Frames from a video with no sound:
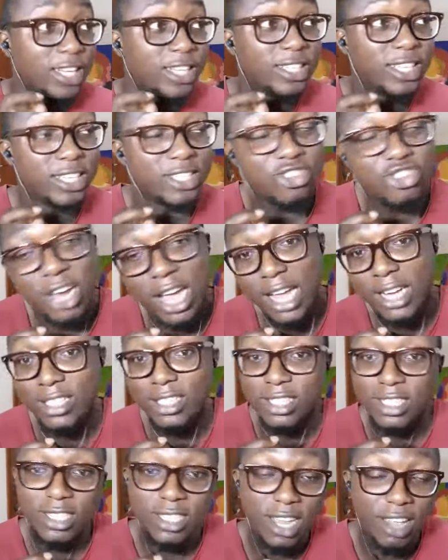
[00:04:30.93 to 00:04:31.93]
They
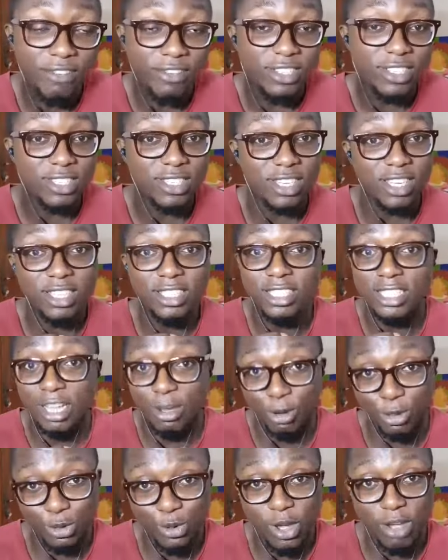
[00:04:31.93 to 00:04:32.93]
tried, did everything. There
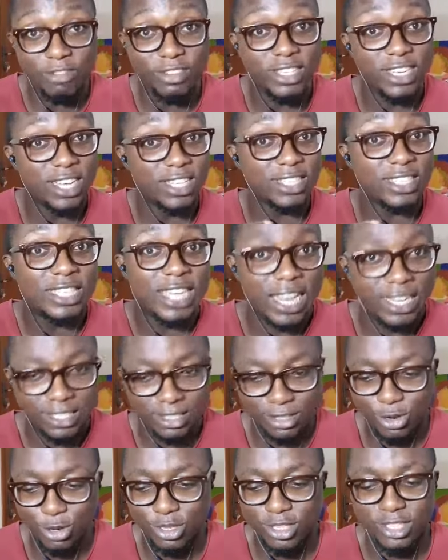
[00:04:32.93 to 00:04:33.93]
was no evidence. That
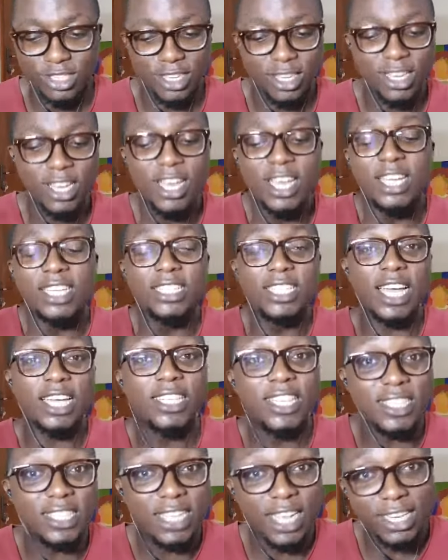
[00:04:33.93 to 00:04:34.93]
did not stick. Then
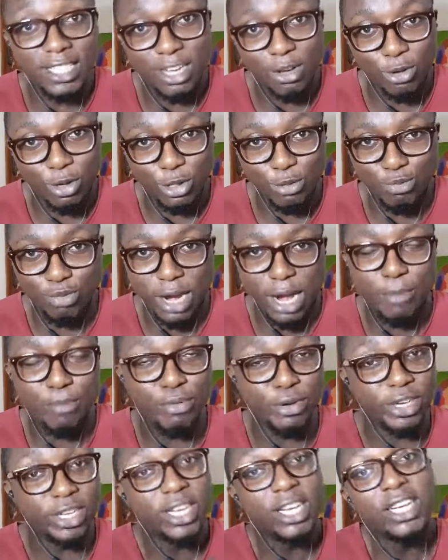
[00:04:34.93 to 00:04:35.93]
they said there was bribery.